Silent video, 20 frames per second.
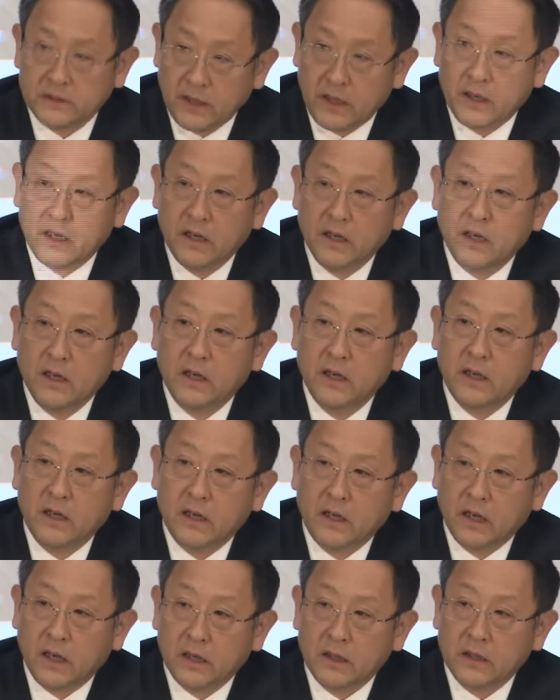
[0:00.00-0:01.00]
compared with
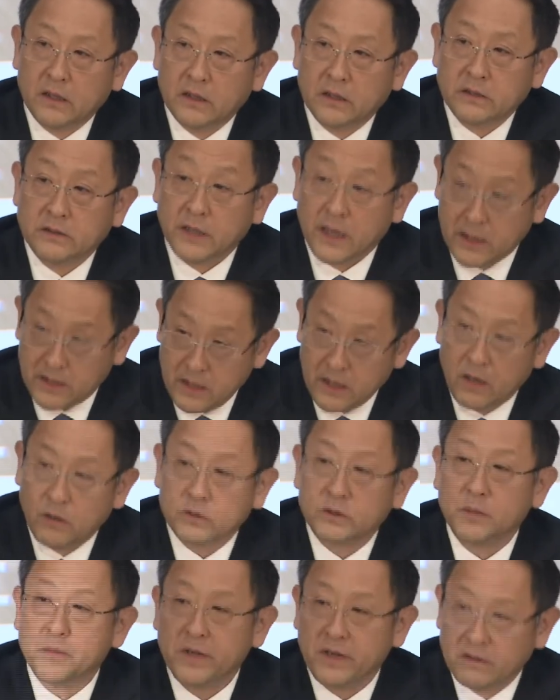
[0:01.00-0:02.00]
four years
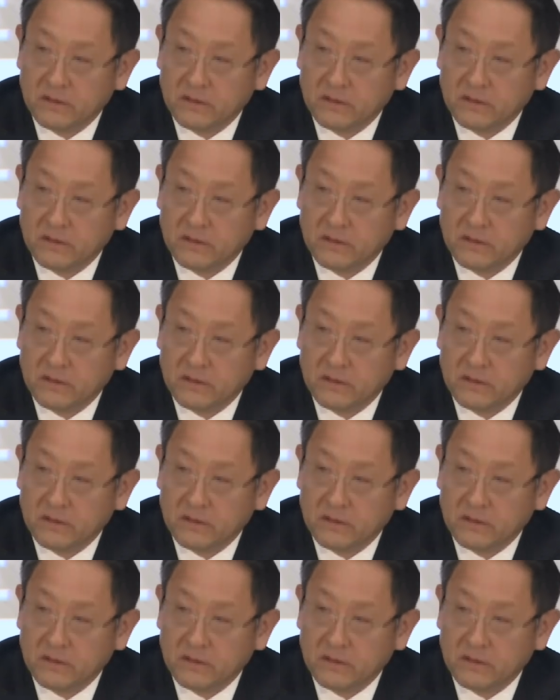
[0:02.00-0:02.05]
ago.